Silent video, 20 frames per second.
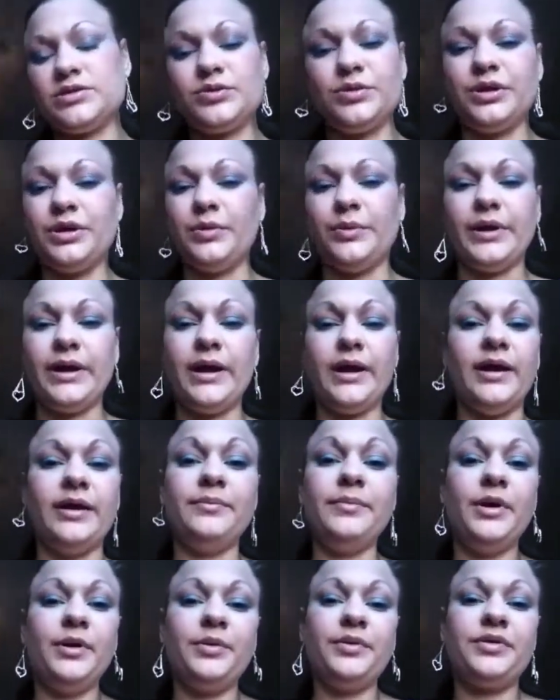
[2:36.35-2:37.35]
So anyway, I
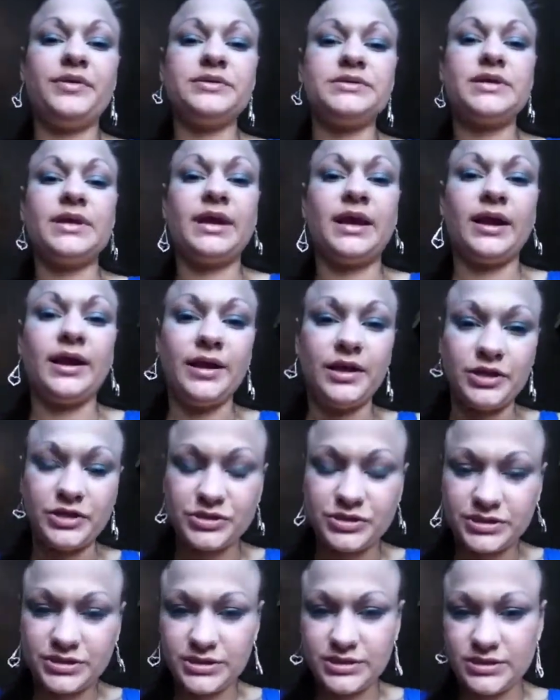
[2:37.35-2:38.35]
met with a
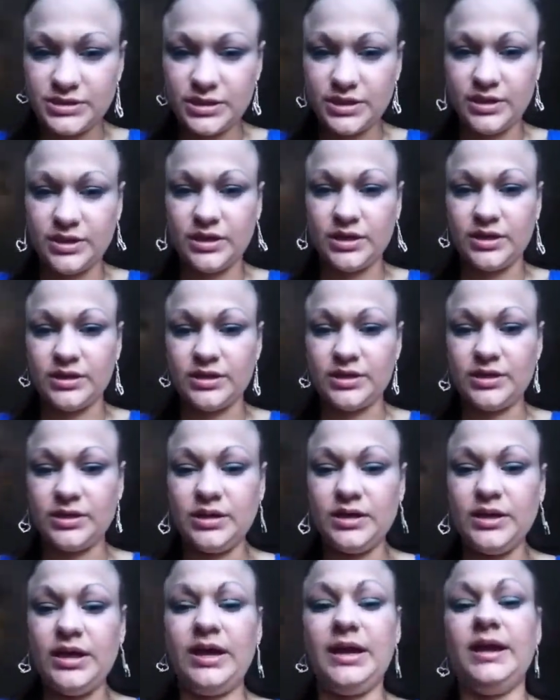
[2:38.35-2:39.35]
psychiatrist and
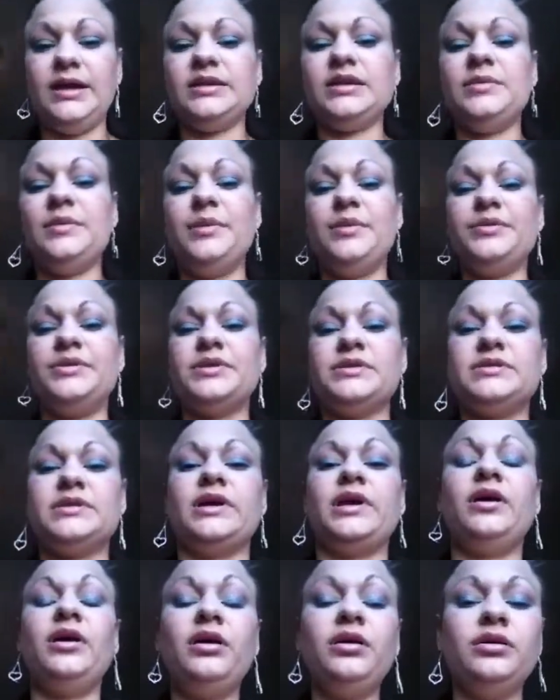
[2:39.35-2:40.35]
I met with a
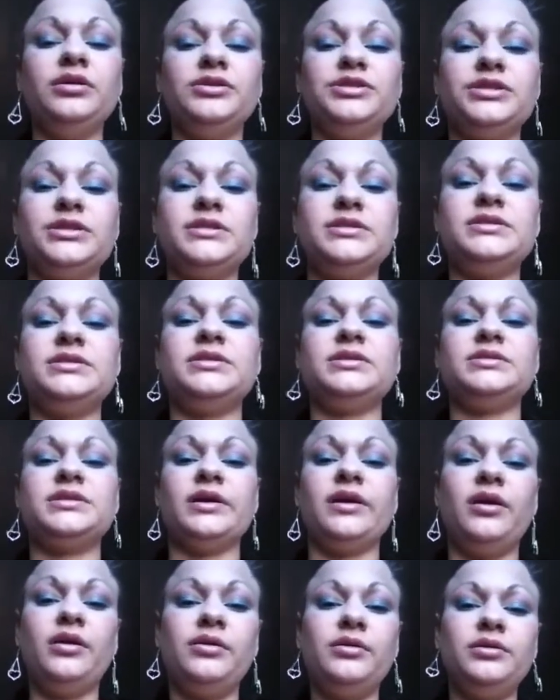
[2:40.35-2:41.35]
psychologist. The
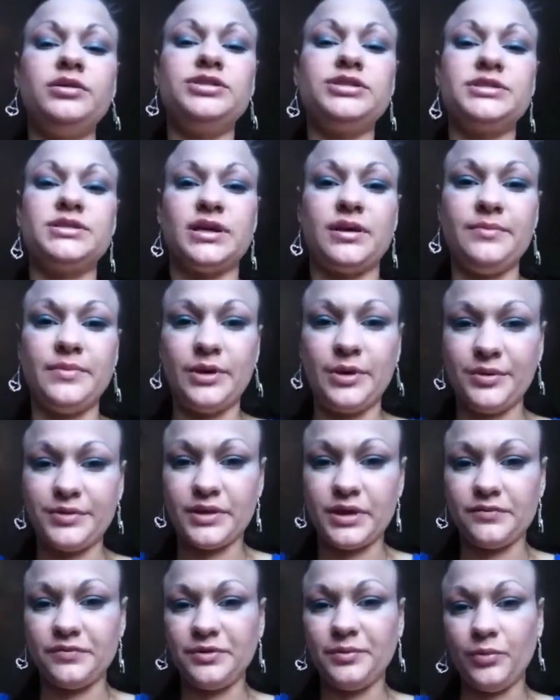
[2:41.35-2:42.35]
psychologist I met with
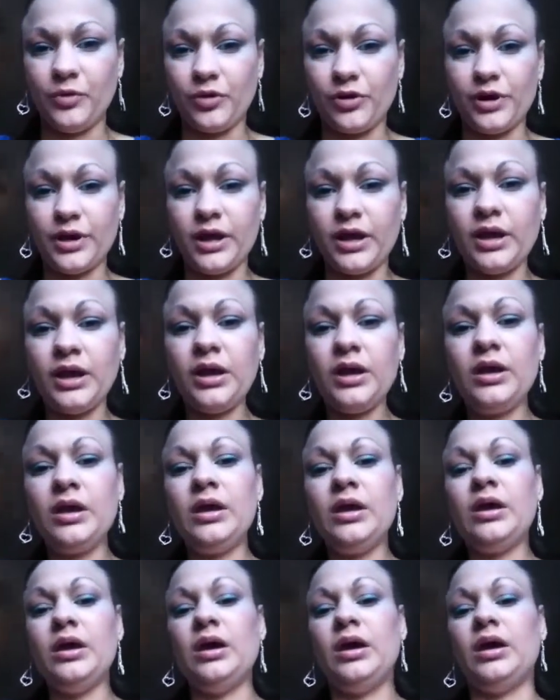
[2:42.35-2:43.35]
every morning
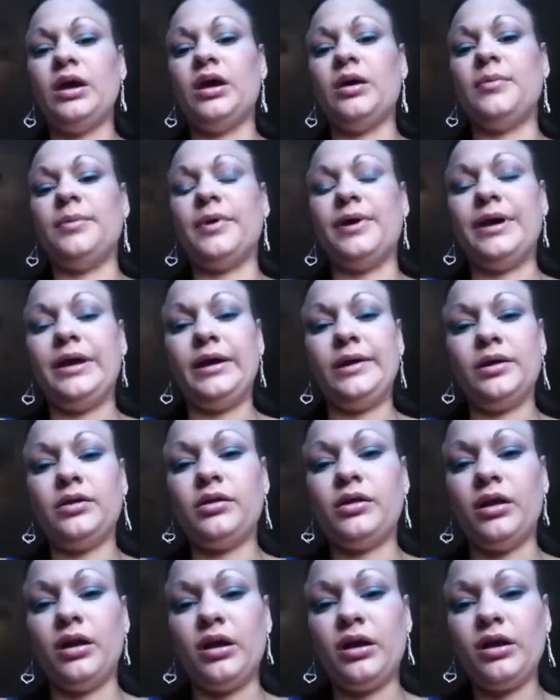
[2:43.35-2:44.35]
about 8
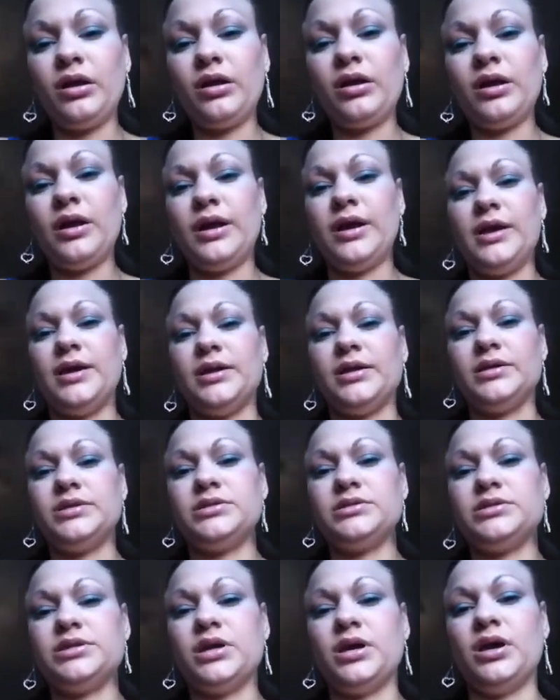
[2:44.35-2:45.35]
o'clock,
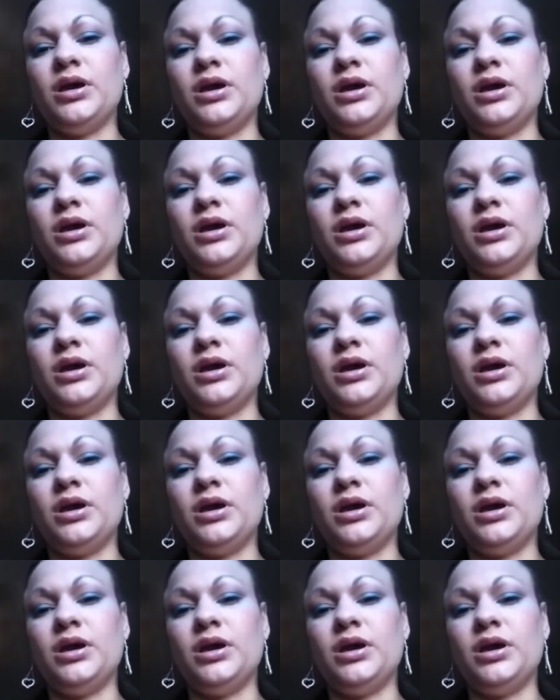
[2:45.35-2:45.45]
and